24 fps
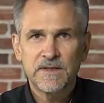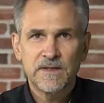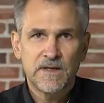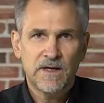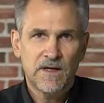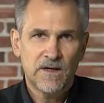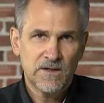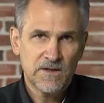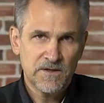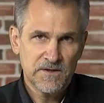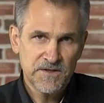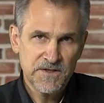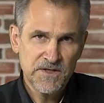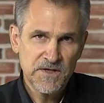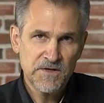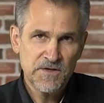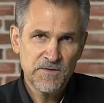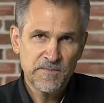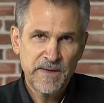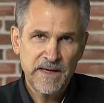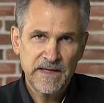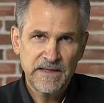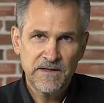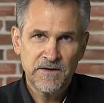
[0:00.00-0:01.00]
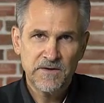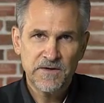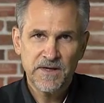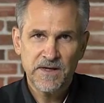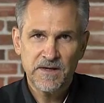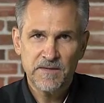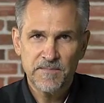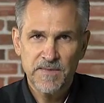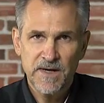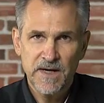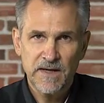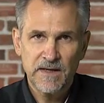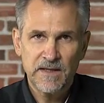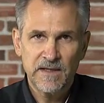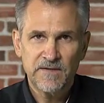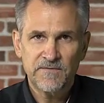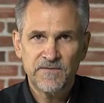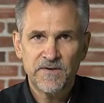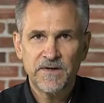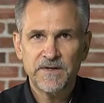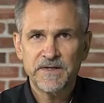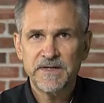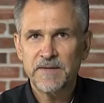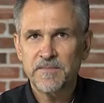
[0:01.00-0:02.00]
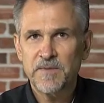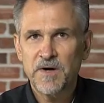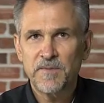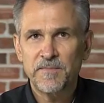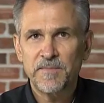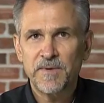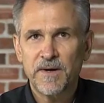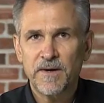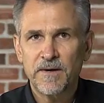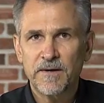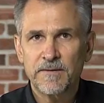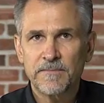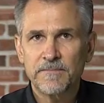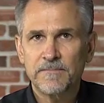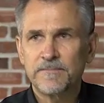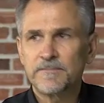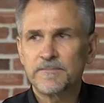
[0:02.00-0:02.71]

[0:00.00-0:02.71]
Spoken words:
I'll continue by loading a model of our demo part.